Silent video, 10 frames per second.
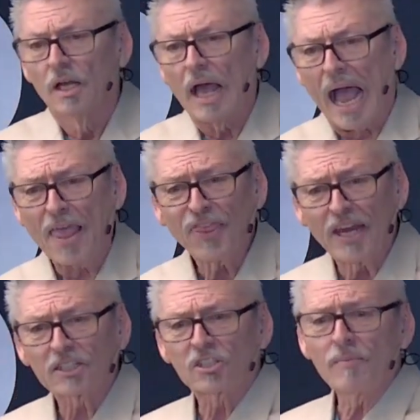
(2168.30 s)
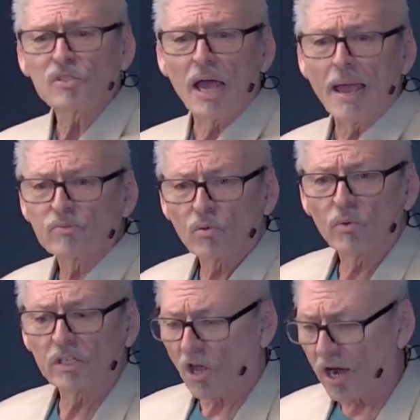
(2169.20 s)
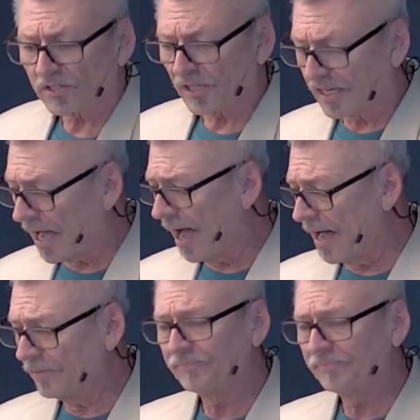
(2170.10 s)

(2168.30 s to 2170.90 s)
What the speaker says: I think sometimes when we talk to God,